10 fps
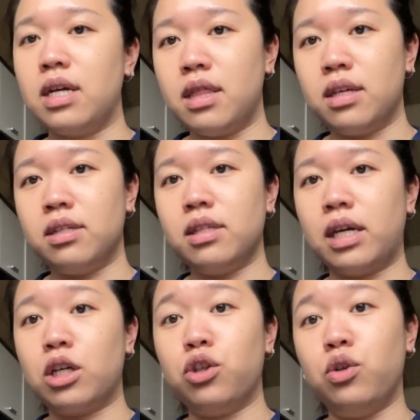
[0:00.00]
in this
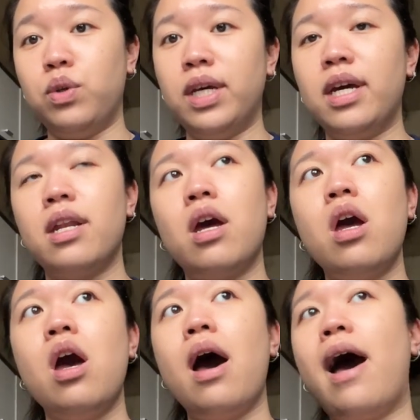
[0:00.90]
like unit
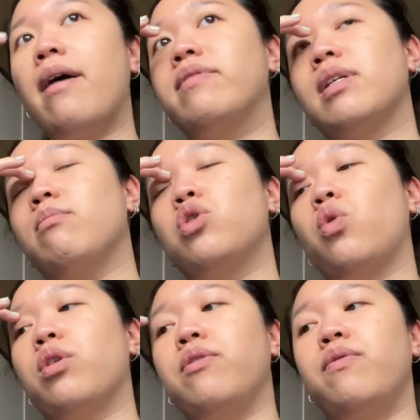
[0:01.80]
have some
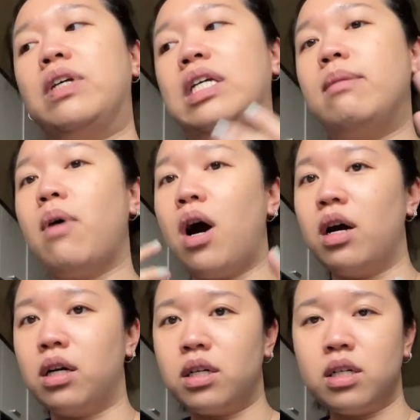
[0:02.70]
sort of
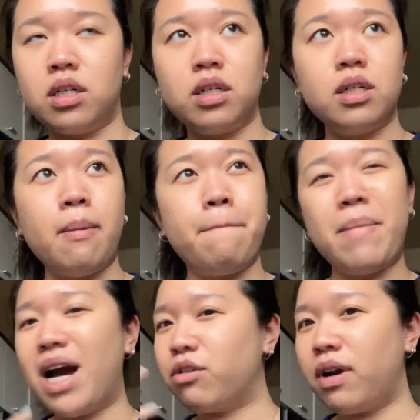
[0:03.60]
hemonc
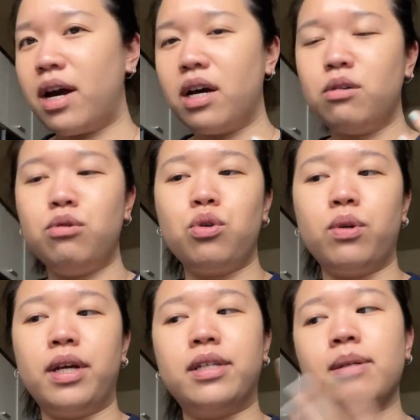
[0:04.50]
background or
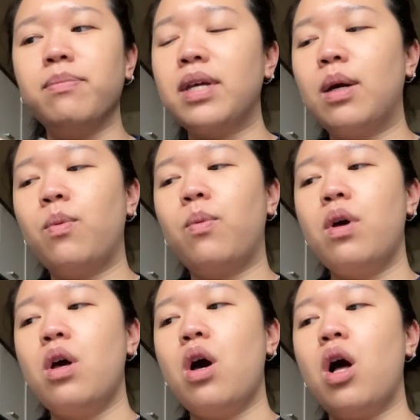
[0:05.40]
like something
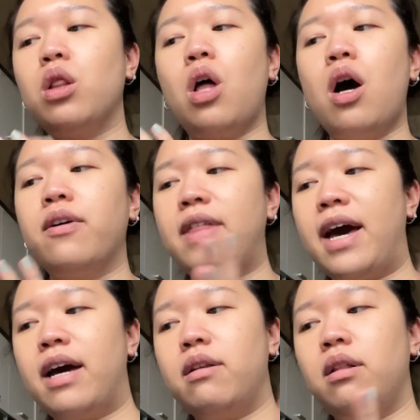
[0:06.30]
along
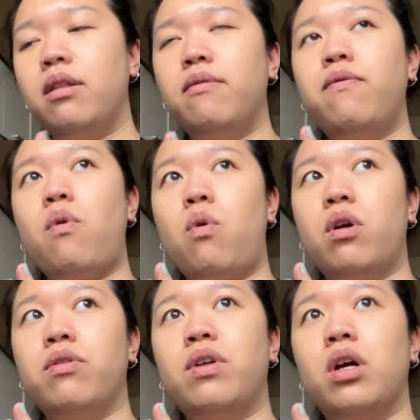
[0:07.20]
that
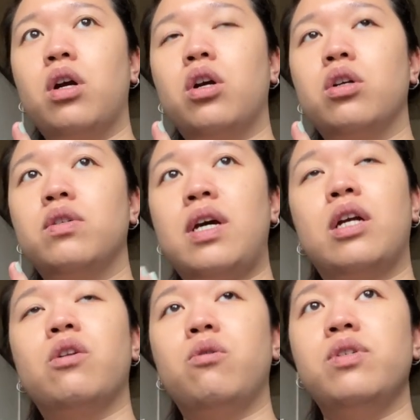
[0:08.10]
for their
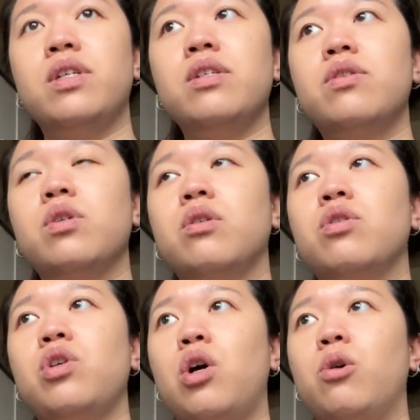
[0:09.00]
diagnosis.
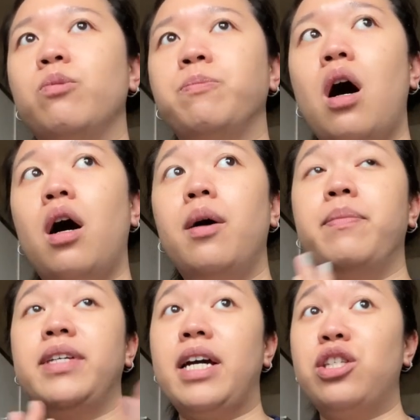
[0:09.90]
So
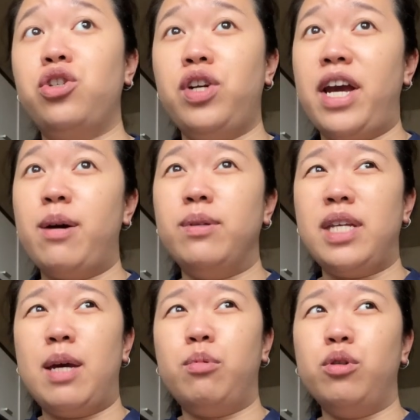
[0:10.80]
um, yesterday I was
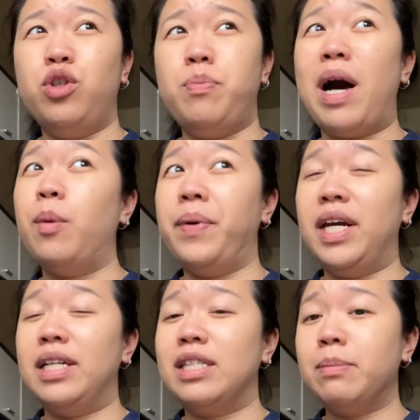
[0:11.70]
able to
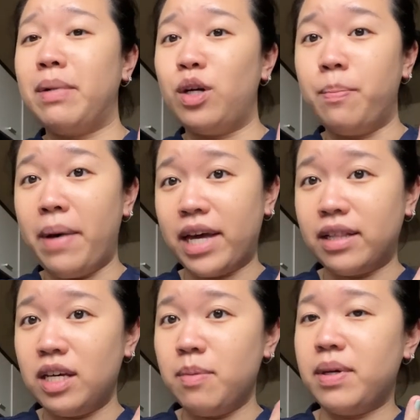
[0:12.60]
palpate
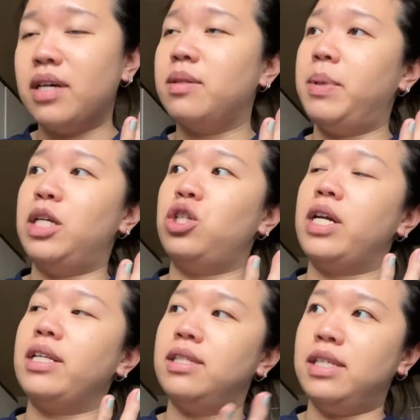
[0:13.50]
splenomegaly because a patient
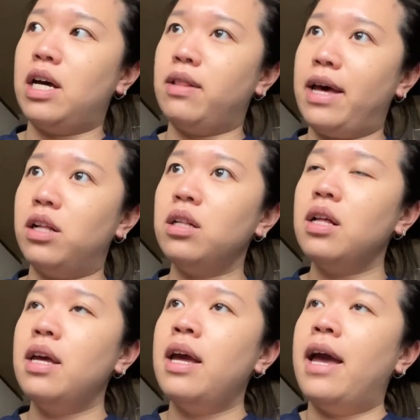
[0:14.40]
had CLL
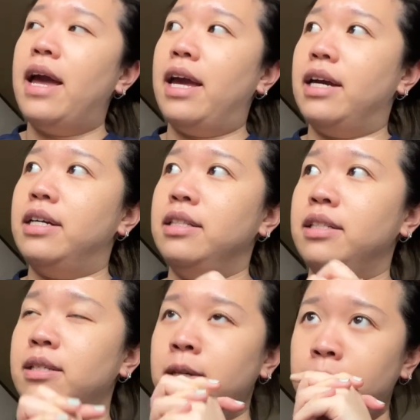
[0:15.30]

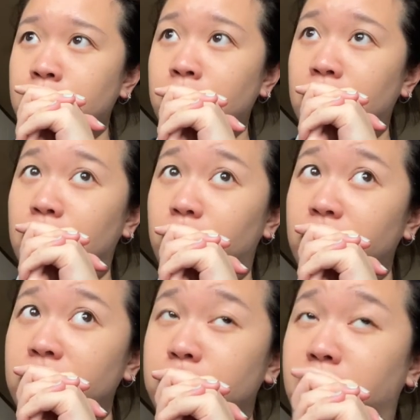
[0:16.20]
and it
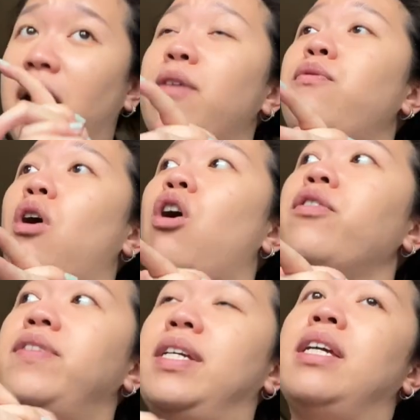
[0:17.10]
was by far
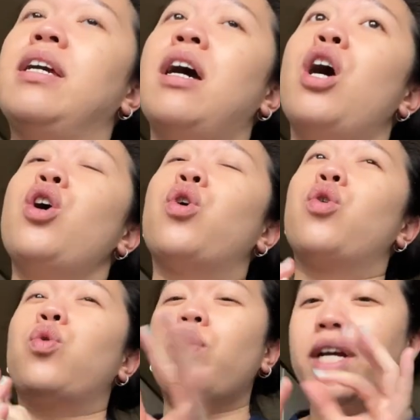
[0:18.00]
the
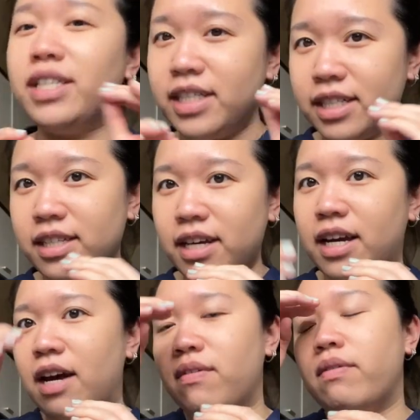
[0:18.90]
craziest
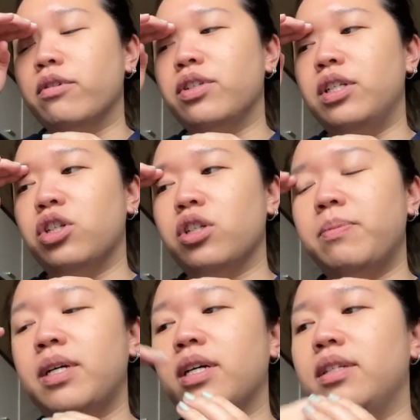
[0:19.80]
thing I've ever seen just
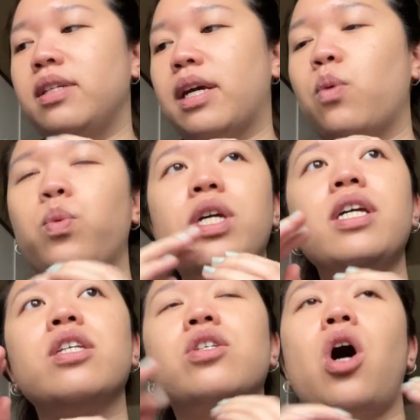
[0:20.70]
because like
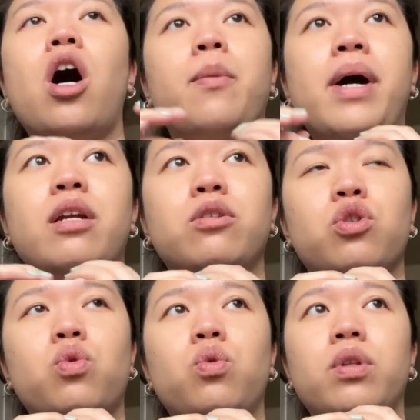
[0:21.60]
we talk about it in
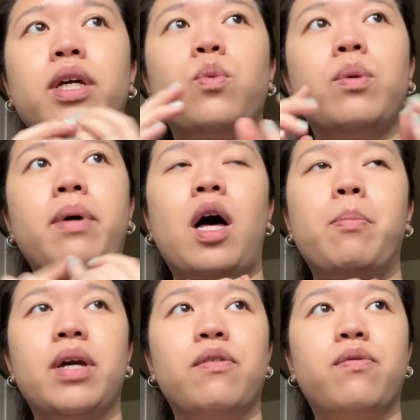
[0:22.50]
school like we
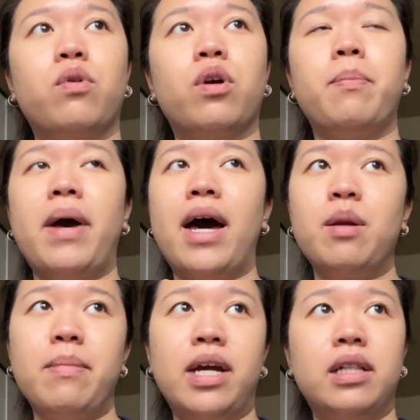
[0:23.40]
palpate for
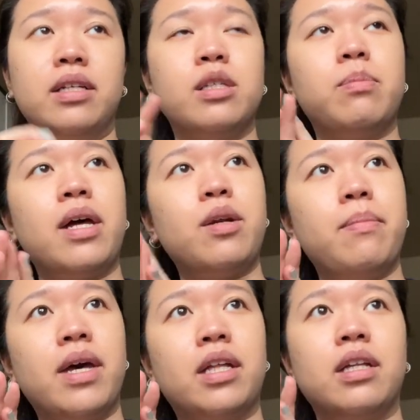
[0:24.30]
hepatomegaly,
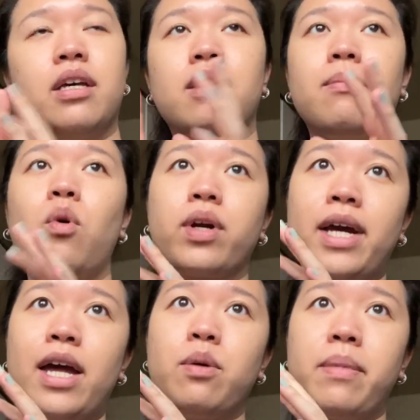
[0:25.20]
splenomegaly,
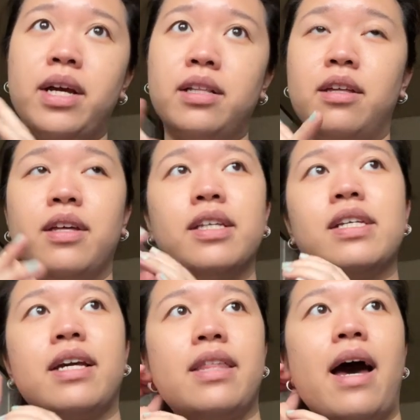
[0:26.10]
organomegaly, things
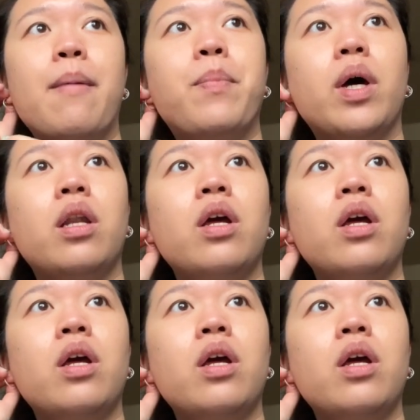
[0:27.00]
like that but